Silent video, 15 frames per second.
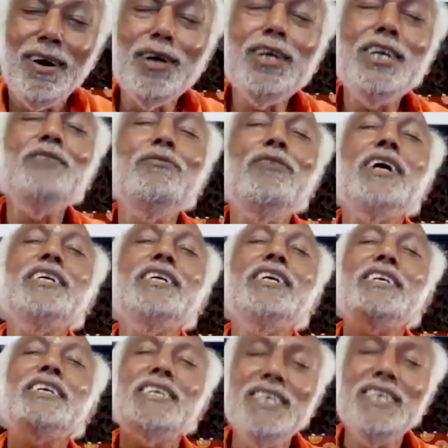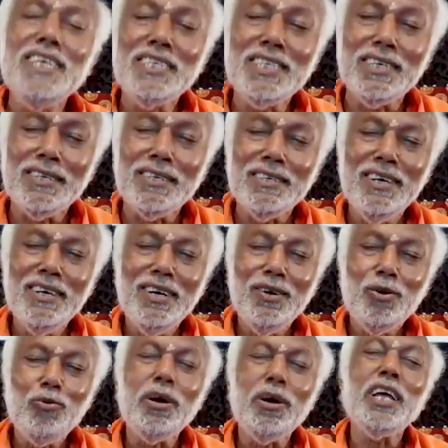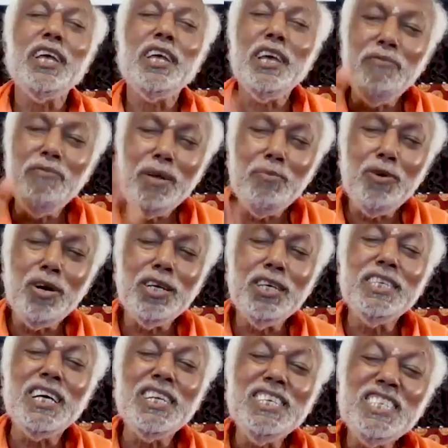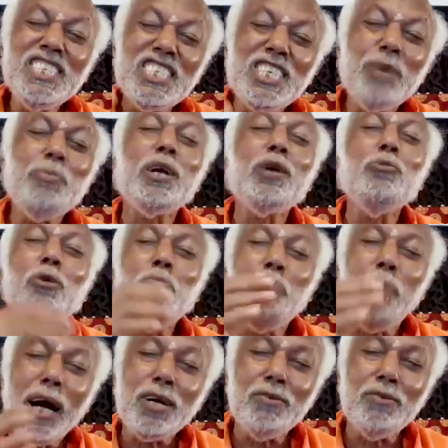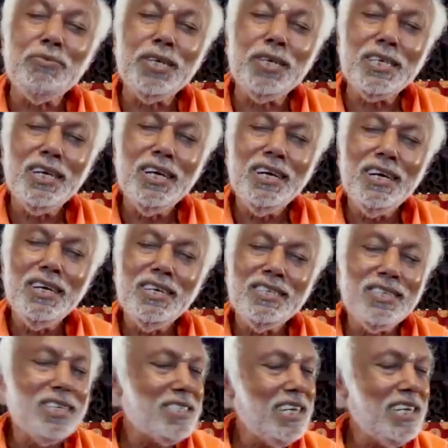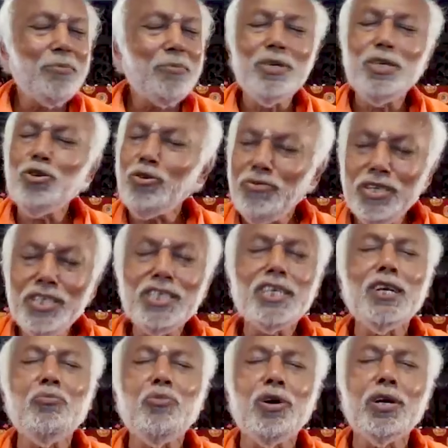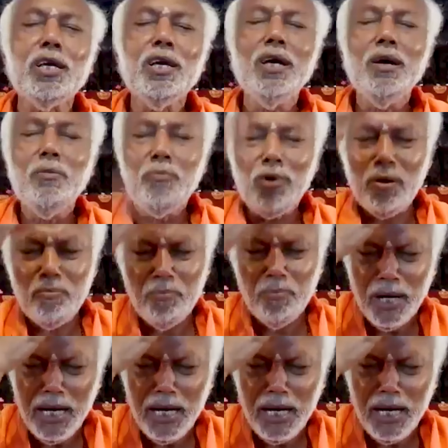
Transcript: undivided creation, where everybody is an inseparable part of it. Just like in your physical body, from